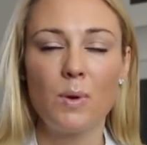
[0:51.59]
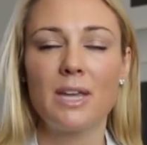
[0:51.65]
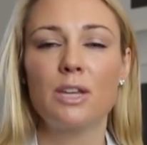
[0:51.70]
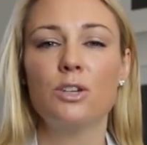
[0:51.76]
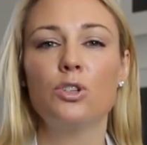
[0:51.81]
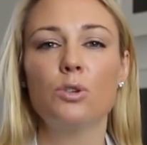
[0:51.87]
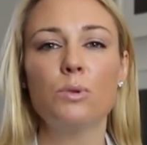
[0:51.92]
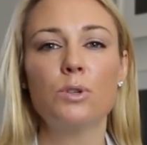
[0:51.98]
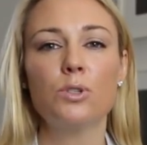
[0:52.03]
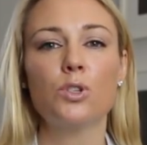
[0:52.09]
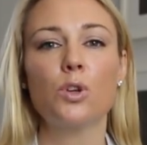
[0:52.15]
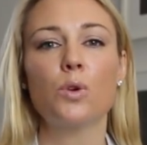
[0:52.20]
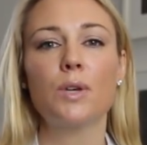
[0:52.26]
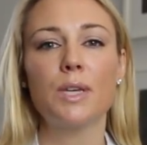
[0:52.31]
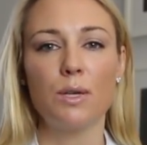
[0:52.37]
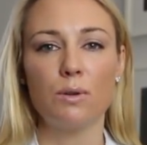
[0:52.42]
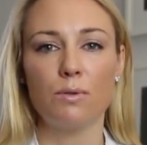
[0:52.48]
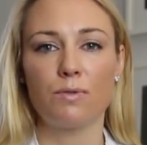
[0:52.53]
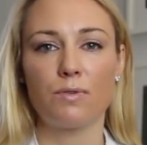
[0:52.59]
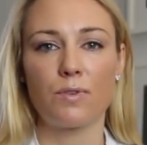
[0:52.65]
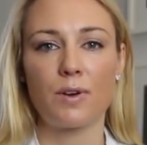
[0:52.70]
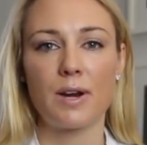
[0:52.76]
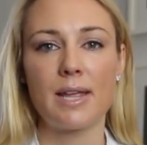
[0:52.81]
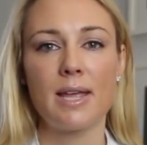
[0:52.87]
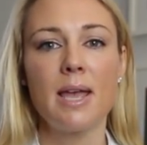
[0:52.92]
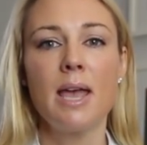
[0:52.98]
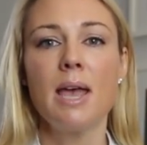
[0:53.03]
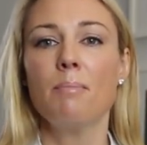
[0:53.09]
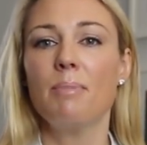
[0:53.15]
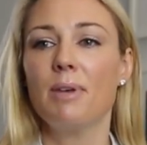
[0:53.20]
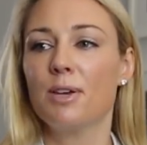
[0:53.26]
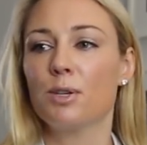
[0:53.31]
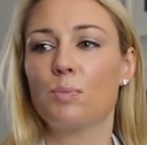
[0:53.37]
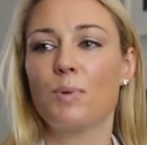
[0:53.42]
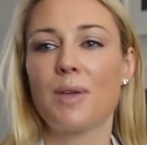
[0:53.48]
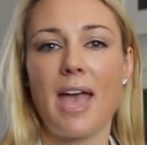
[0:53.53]
we can do it so guilt free
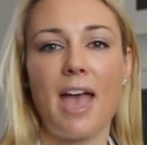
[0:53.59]
because we